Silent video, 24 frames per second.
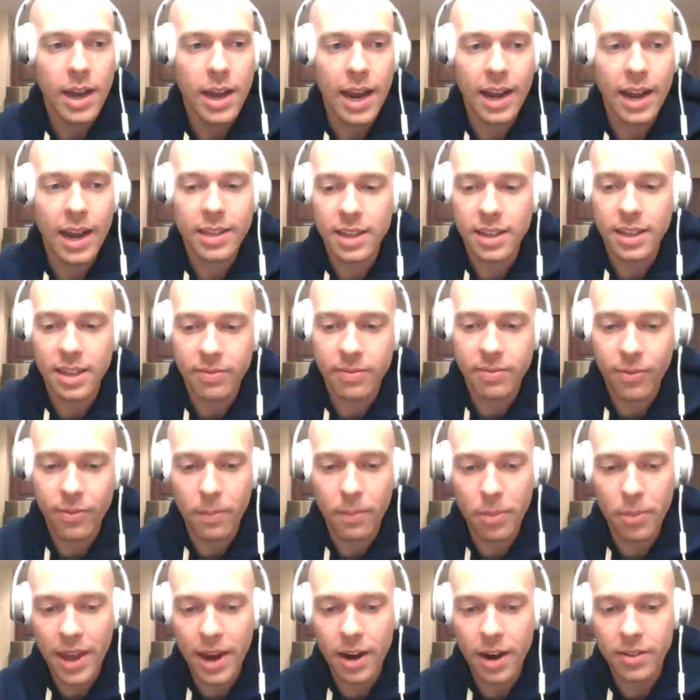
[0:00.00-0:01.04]
And I think
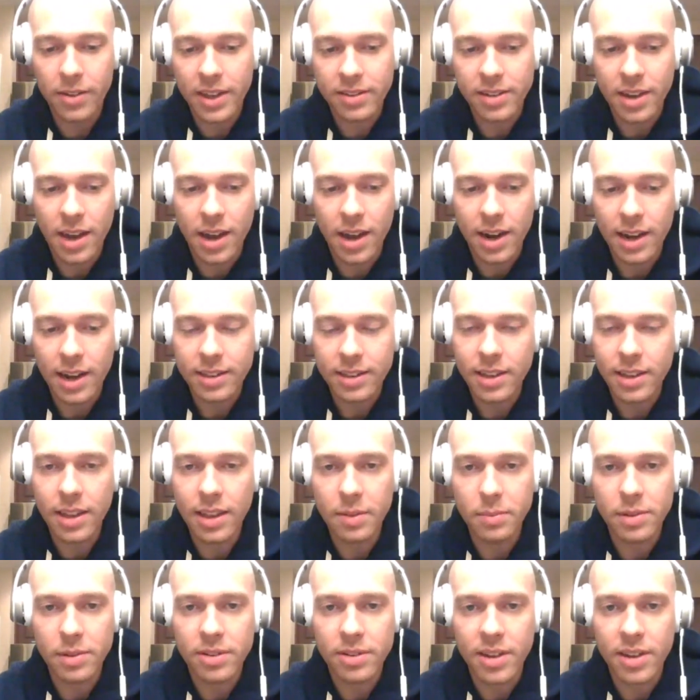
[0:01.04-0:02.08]
from there, that's kind of like the
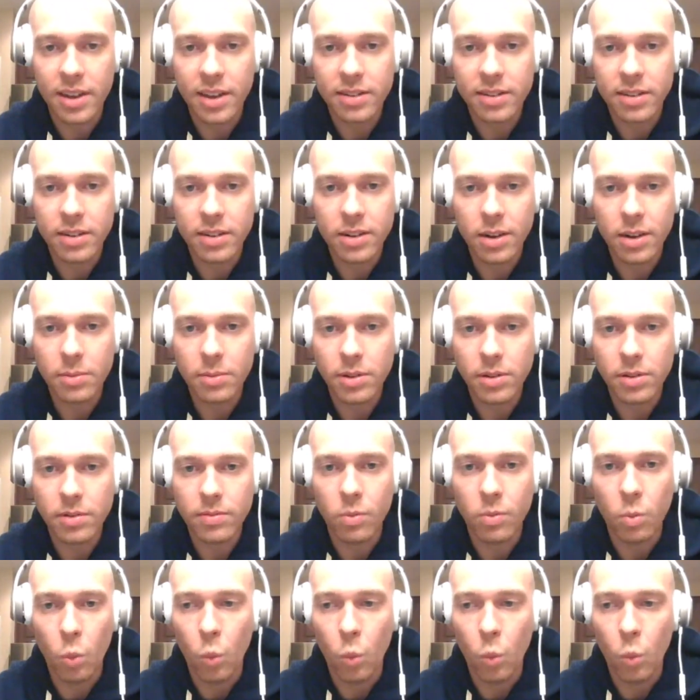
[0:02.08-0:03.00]
litmus test in terms of